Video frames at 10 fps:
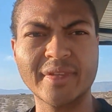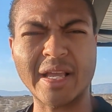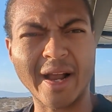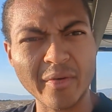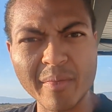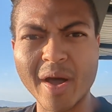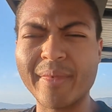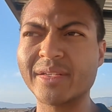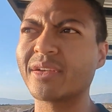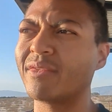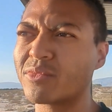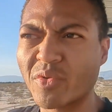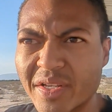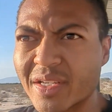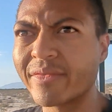I gotta remind myself I'm
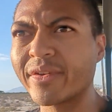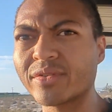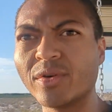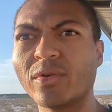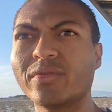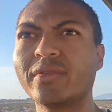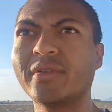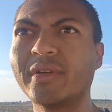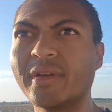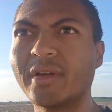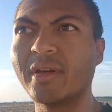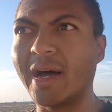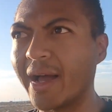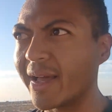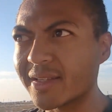27 years old.
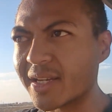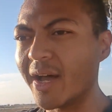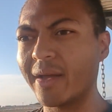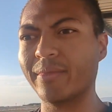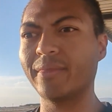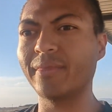I got time.